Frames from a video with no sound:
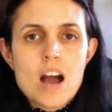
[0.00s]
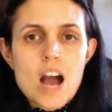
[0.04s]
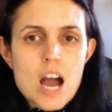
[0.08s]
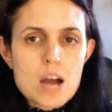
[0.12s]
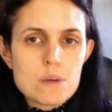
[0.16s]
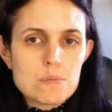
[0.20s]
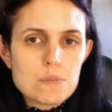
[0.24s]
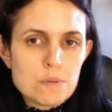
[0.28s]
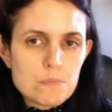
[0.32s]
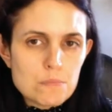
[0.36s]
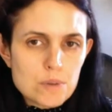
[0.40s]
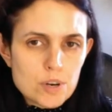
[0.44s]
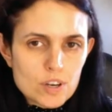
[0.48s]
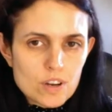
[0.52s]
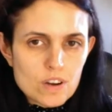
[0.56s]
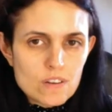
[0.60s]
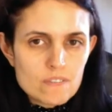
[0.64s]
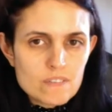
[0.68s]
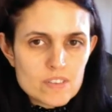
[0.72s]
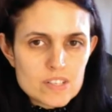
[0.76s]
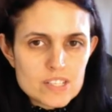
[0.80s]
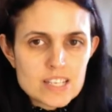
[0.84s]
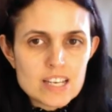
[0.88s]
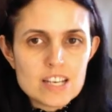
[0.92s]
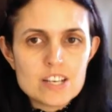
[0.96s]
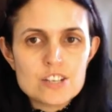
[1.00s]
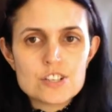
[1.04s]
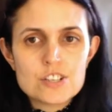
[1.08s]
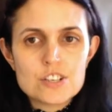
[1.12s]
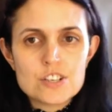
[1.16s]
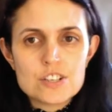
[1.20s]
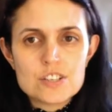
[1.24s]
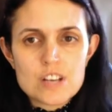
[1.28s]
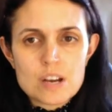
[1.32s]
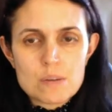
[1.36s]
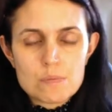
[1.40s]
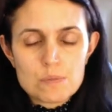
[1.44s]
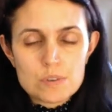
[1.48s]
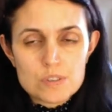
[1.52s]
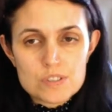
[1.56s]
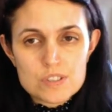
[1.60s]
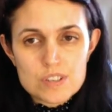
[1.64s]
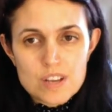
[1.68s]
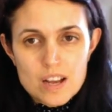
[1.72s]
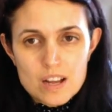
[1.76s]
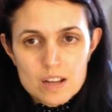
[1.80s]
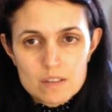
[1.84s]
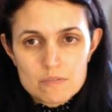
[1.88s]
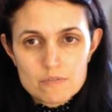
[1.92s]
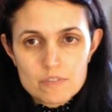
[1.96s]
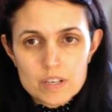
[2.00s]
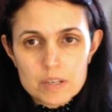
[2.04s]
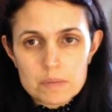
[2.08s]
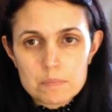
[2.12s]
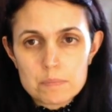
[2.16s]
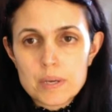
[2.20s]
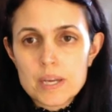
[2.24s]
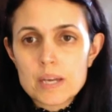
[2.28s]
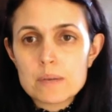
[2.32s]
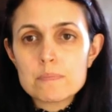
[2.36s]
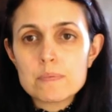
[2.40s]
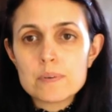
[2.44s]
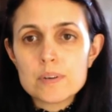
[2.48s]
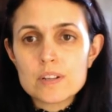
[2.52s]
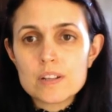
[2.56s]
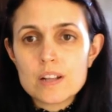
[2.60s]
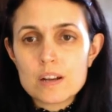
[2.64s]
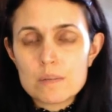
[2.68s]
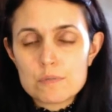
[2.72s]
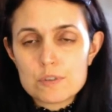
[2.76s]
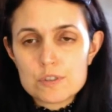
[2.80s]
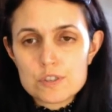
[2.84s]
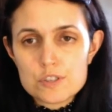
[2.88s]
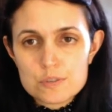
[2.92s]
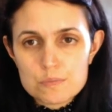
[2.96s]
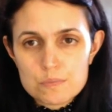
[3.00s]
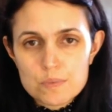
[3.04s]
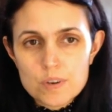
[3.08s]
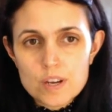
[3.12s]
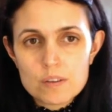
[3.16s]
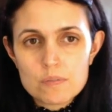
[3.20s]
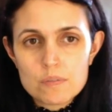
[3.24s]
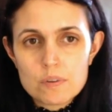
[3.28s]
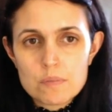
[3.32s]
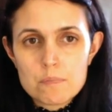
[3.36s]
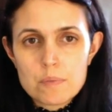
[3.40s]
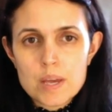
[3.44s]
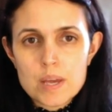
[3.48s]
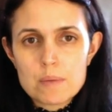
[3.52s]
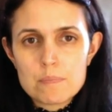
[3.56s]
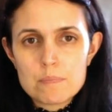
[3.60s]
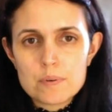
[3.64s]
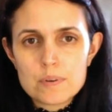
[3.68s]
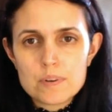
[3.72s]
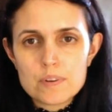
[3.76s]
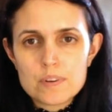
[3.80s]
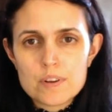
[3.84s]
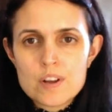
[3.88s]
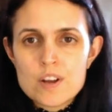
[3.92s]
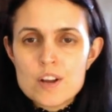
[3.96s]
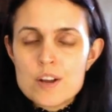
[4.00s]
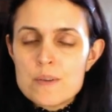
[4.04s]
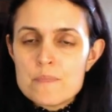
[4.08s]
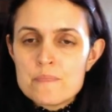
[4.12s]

I want more conversations. I want to help real people. I want to work with people.